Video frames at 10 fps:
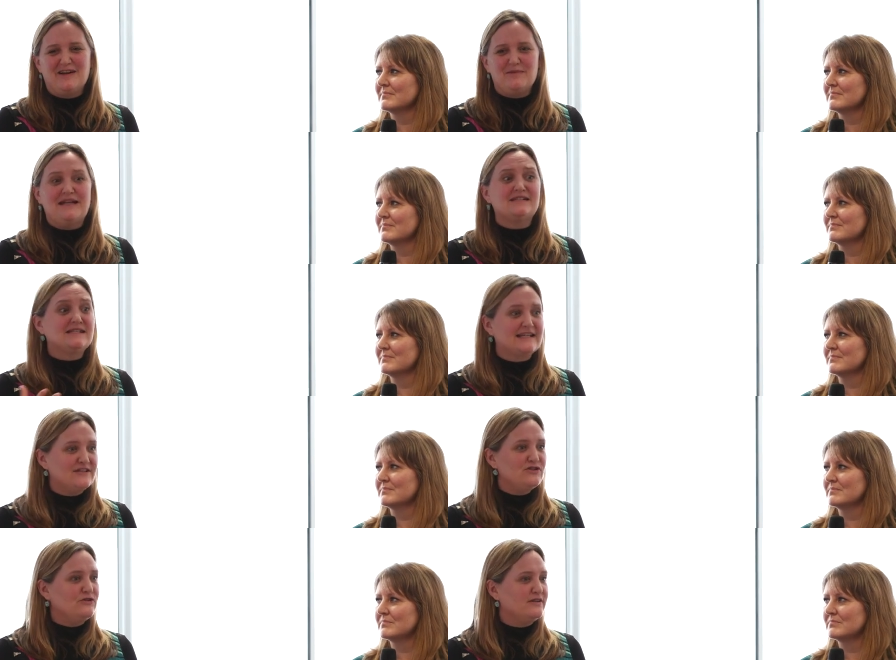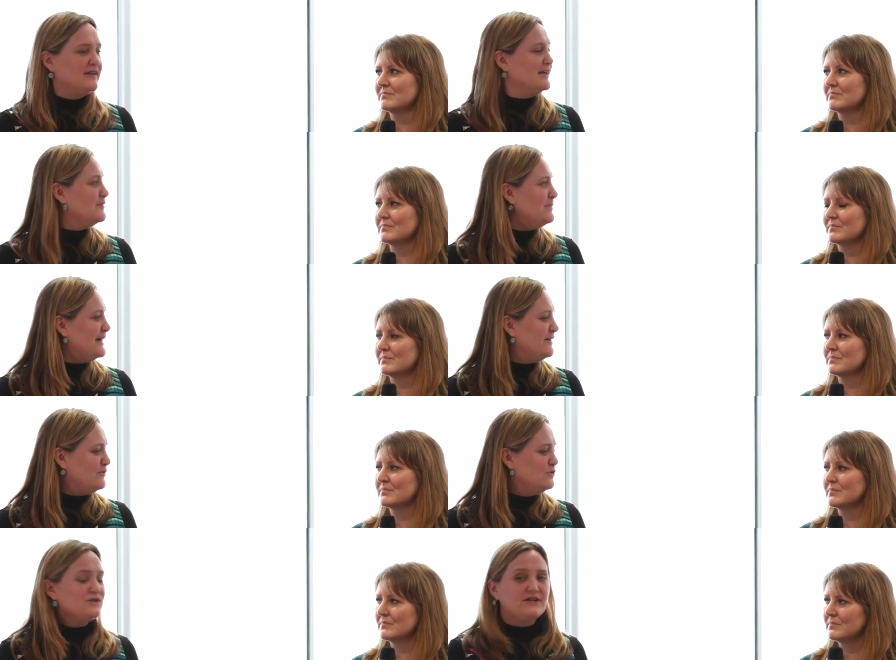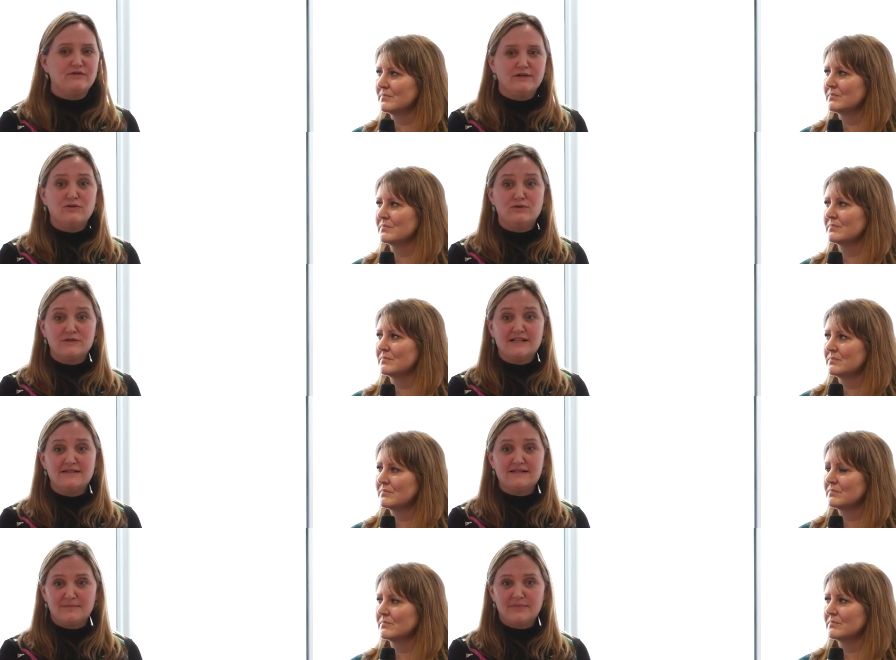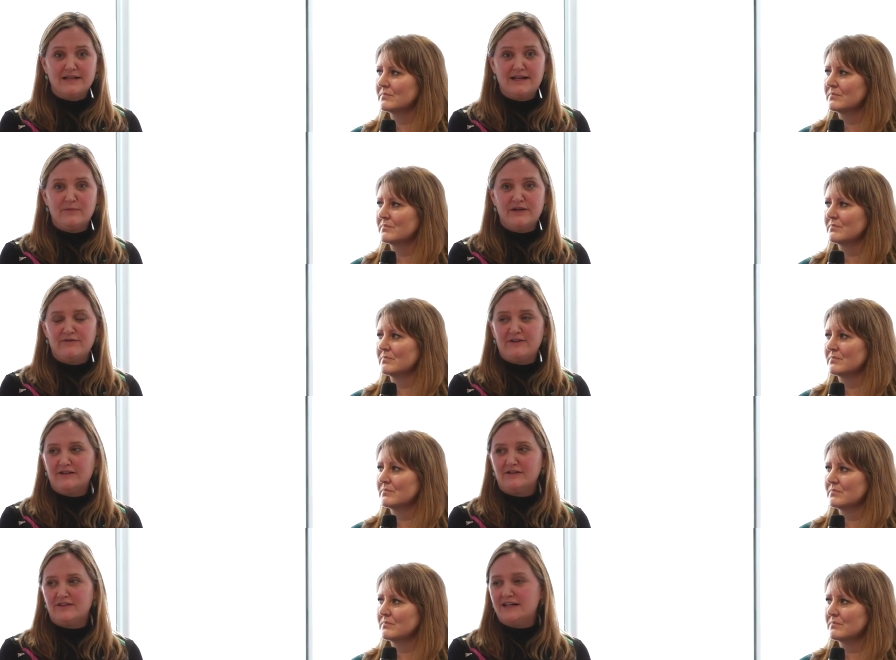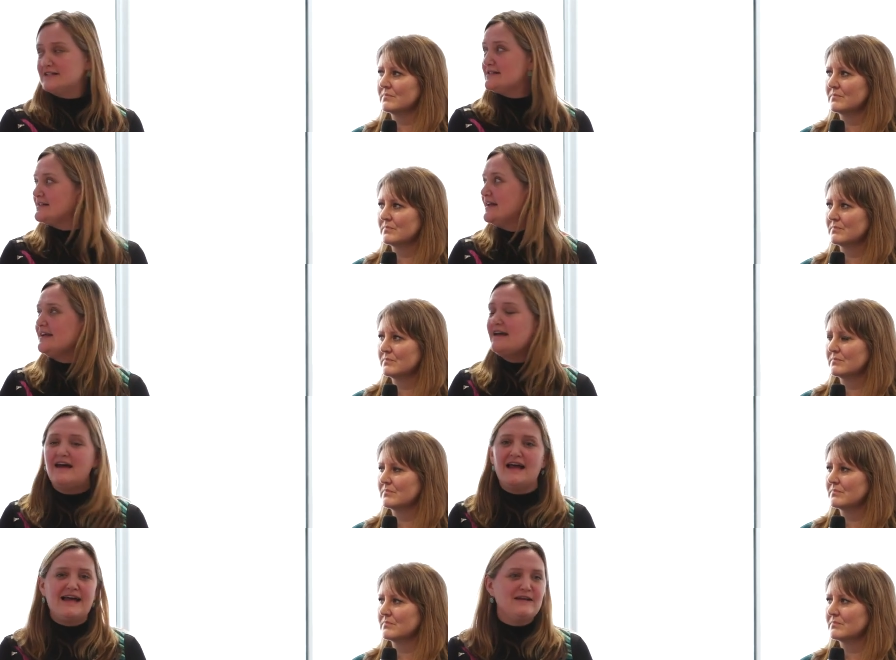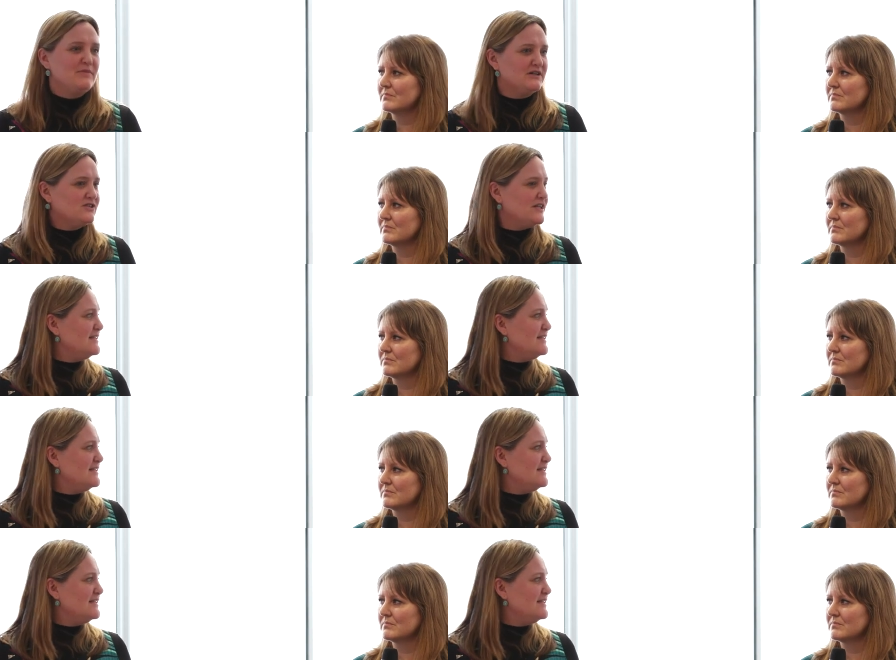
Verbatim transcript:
Speaker 1: um, instead, you could think about audio recording somebody, and we found that that's a much